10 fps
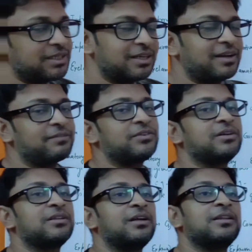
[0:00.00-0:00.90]
and after
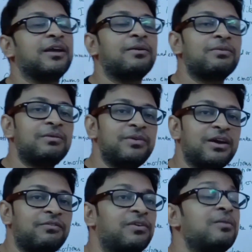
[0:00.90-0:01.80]
that there will be a
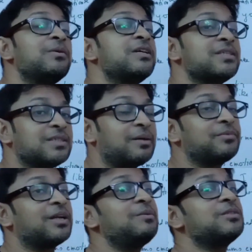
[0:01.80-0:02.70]
verb.
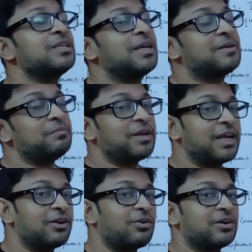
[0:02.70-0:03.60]
Sometimes it may
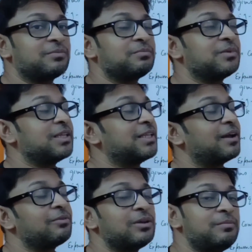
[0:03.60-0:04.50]
not,
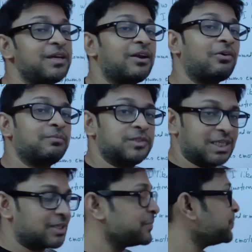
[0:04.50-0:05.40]
there will be an
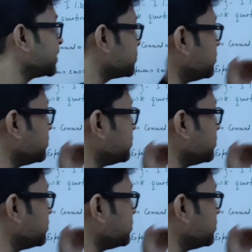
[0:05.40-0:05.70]
object. So